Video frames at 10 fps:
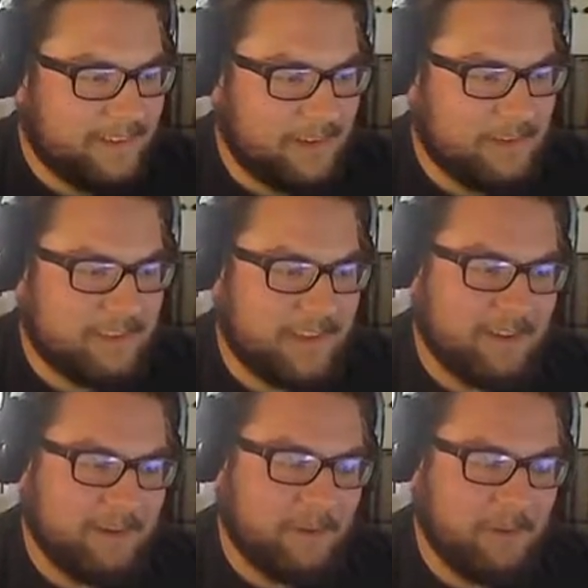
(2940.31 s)
you just get a
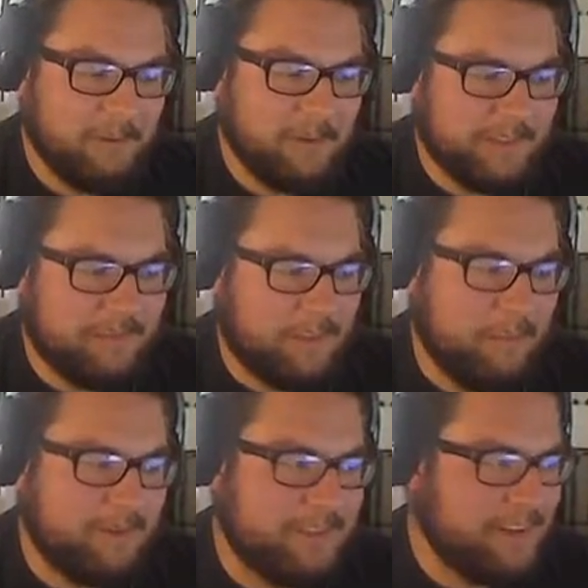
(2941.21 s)
whole new bunch of emotes,